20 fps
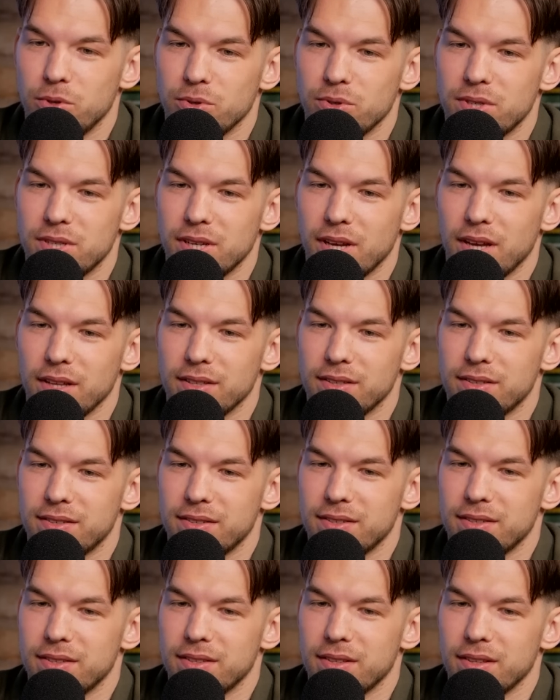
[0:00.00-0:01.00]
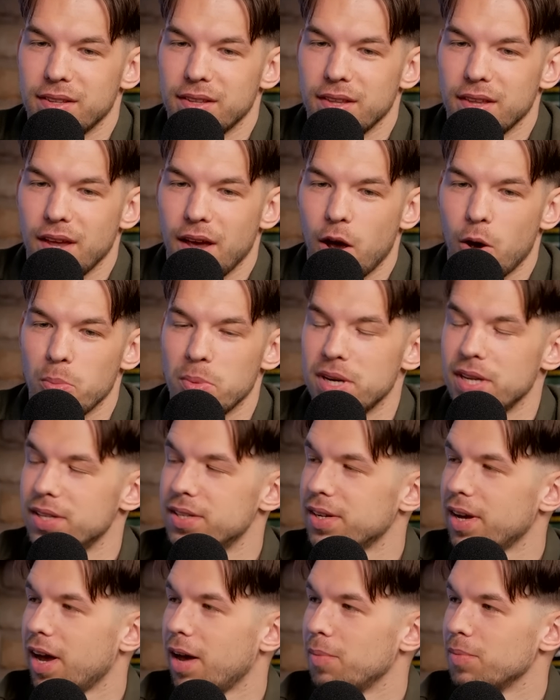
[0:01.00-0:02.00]
You said how many
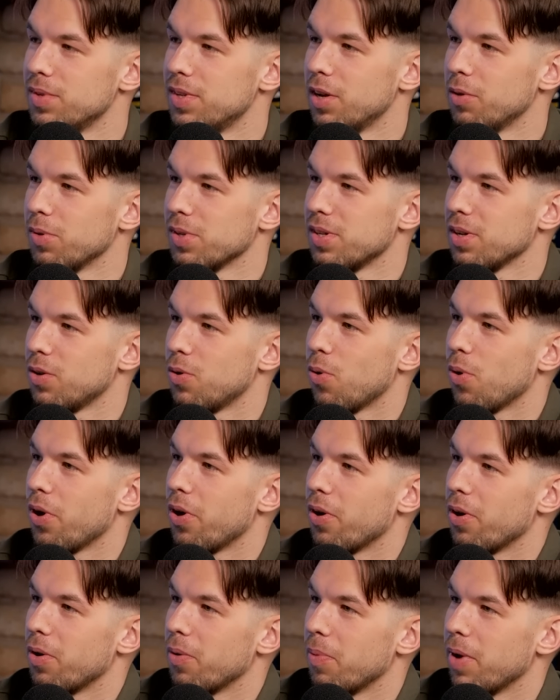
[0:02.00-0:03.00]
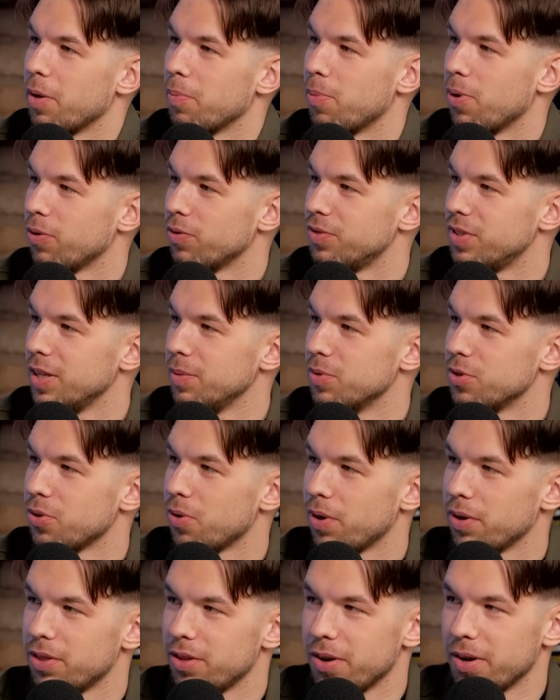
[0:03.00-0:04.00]
times there was a quarter where both teams
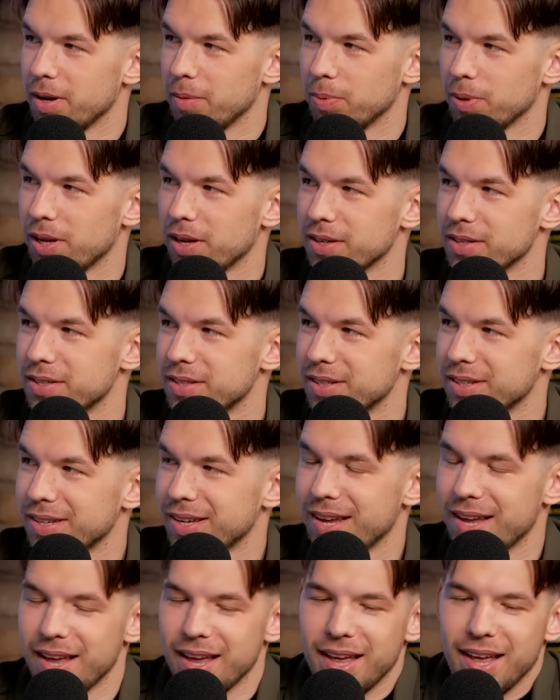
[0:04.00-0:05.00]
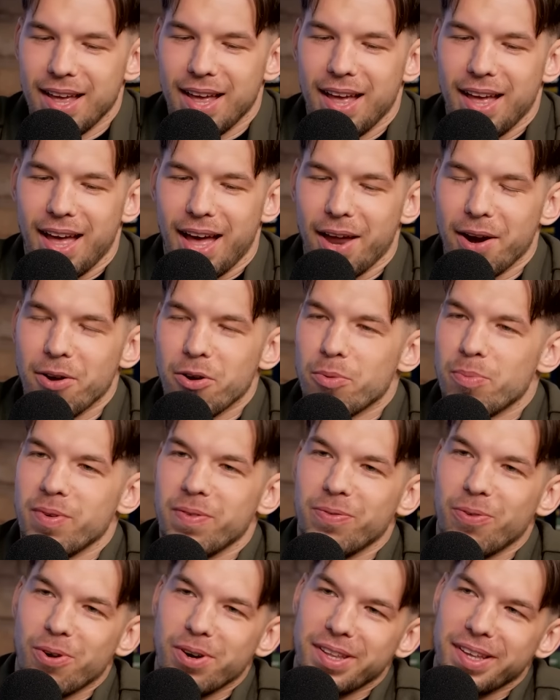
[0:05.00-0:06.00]
scored 30 plus. I don't know.
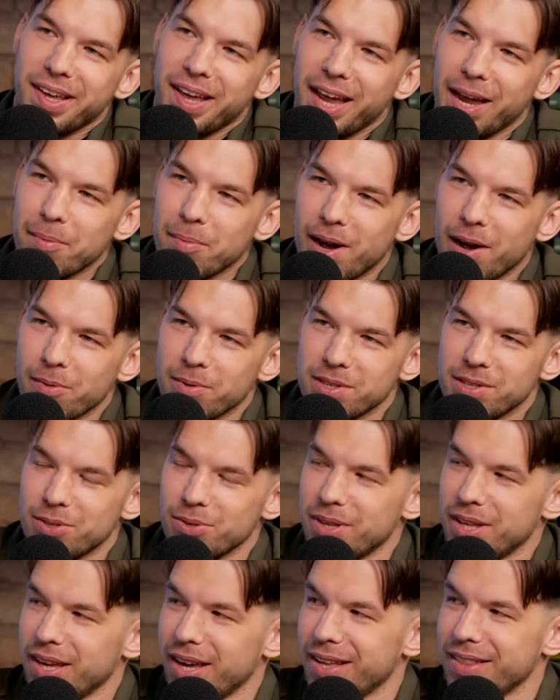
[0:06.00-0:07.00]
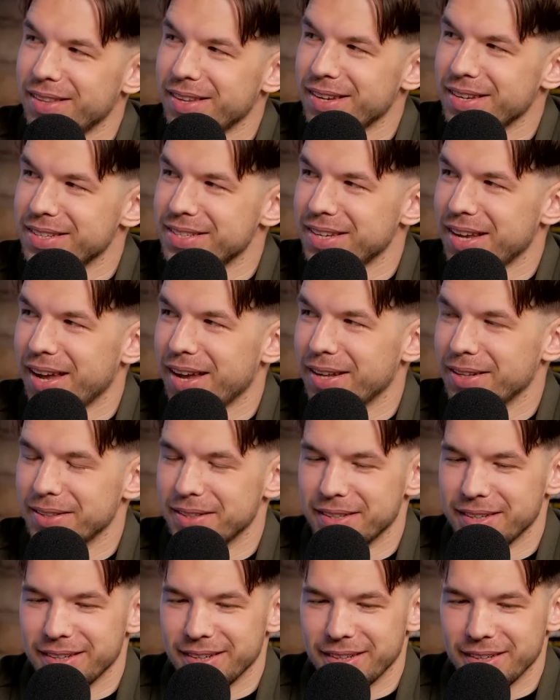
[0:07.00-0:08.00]
Before the game, I was looking at this
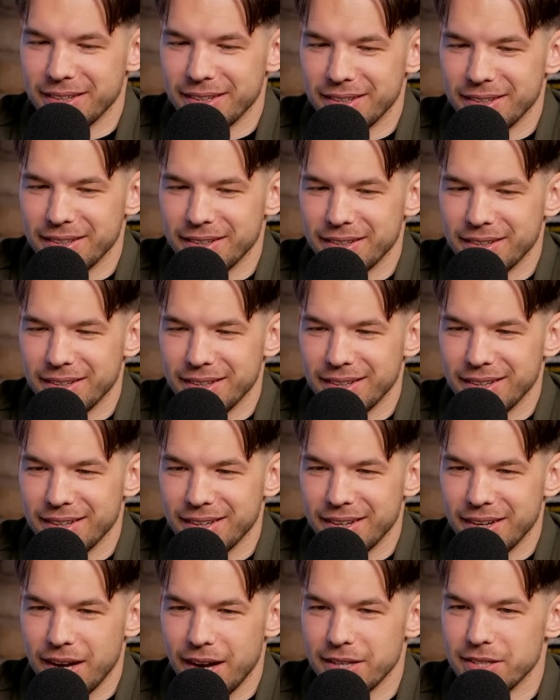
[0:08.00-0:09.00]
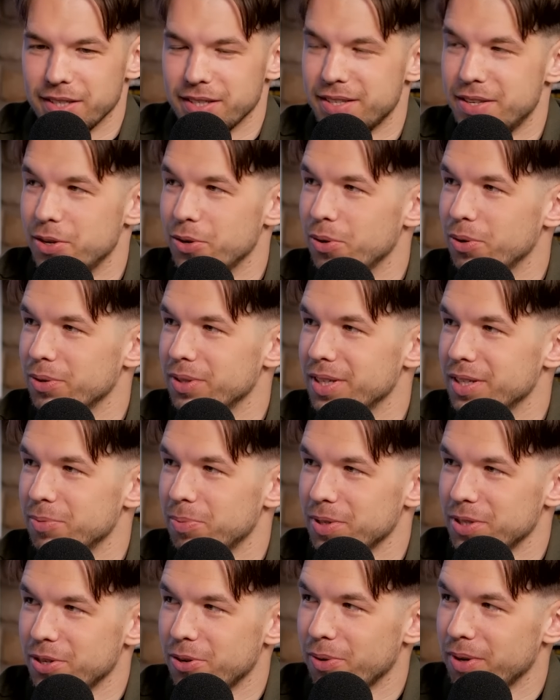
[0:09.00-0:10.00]
and I just knew this
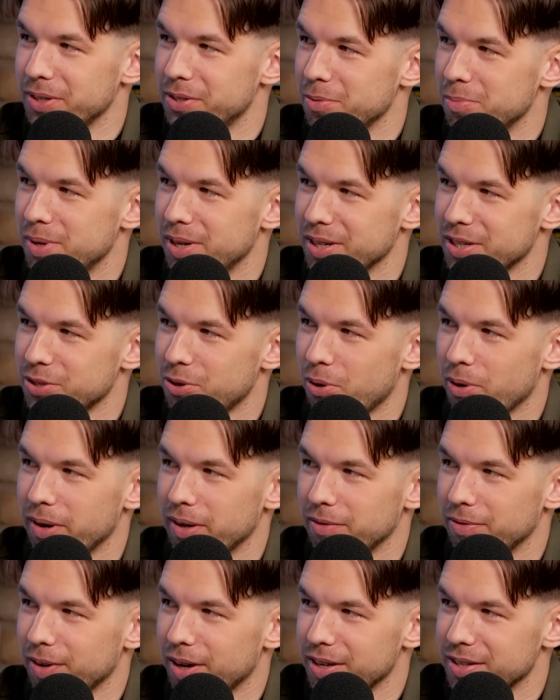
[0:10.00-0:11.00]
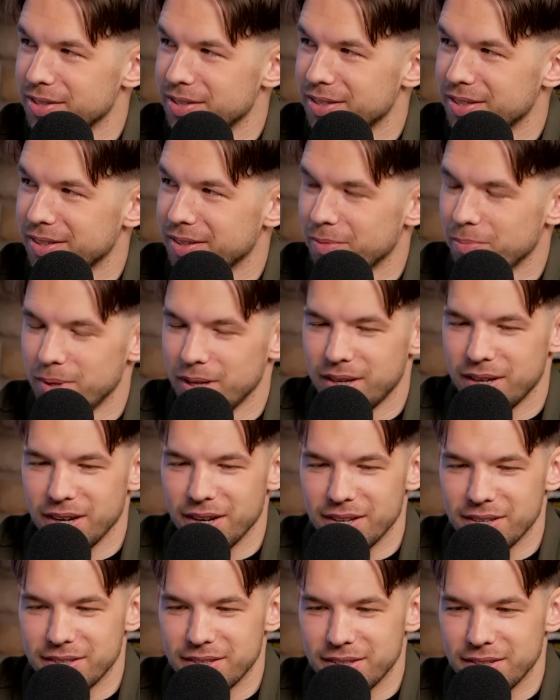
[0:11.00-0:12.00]
was going to be a scoring fest,
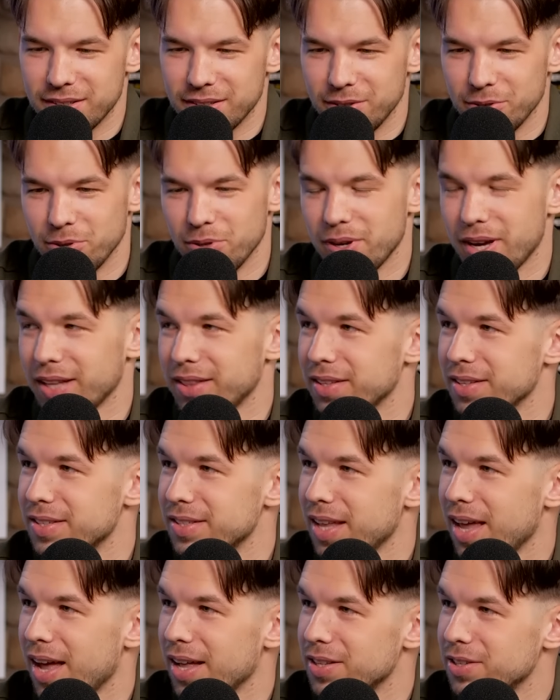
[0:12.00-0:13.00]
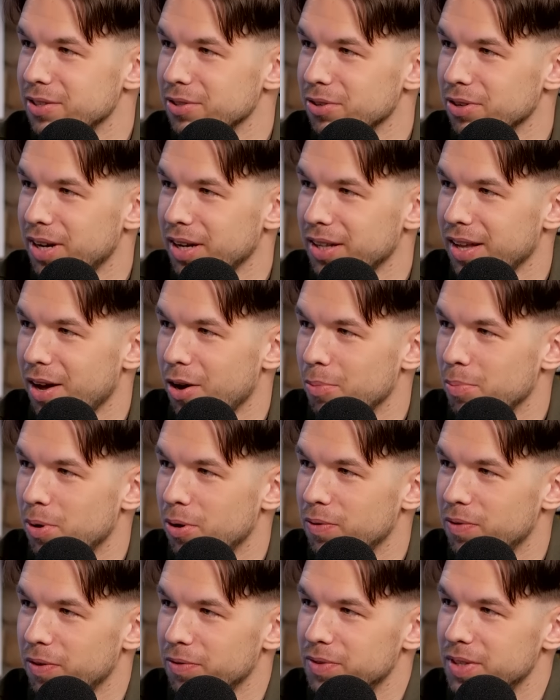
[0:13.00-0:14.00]
because you look at the stats, you look at how
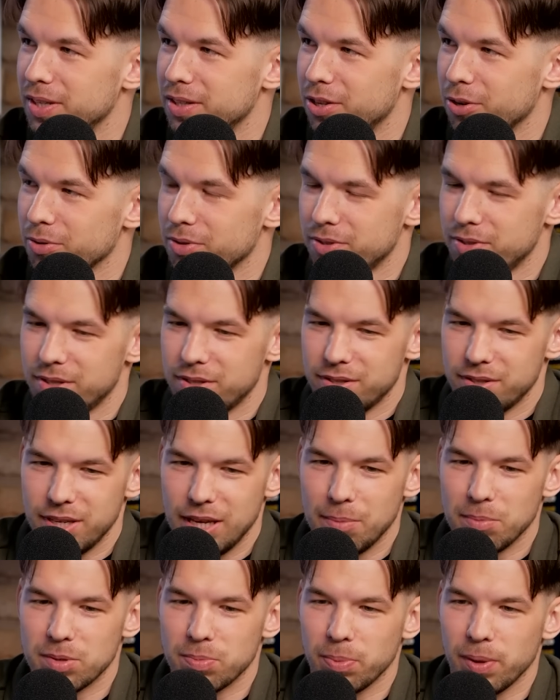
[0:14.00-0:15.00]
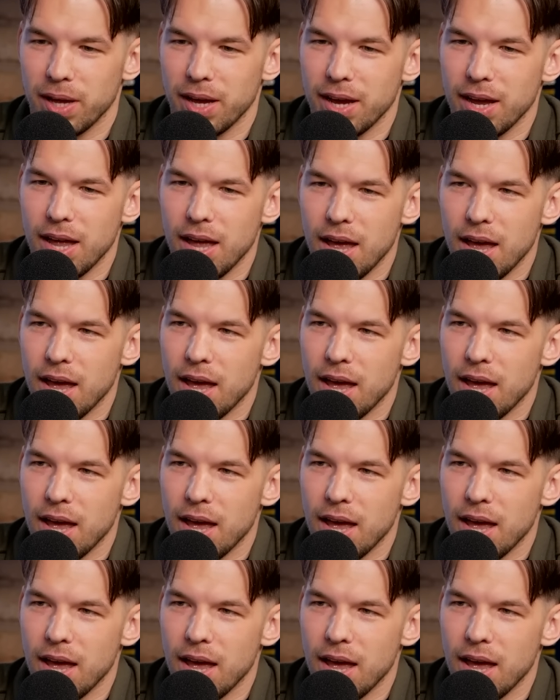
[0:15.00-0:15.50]
both of those teams play.